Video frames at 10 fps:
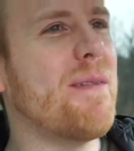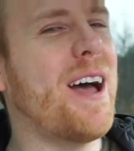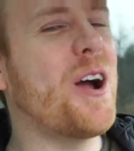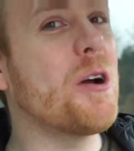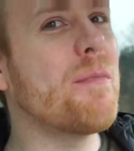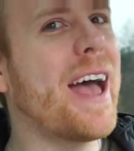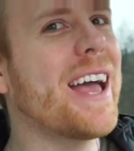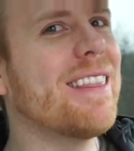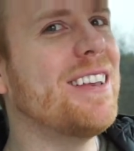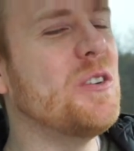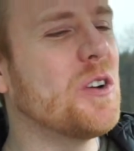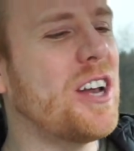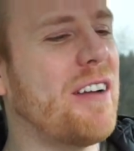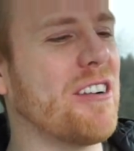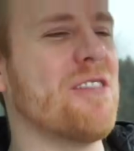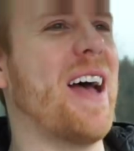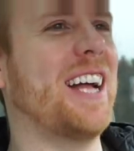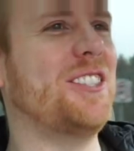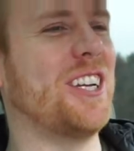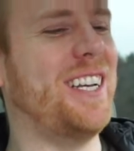ba her bag than you could ever
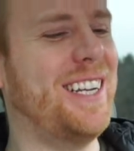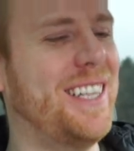imagine.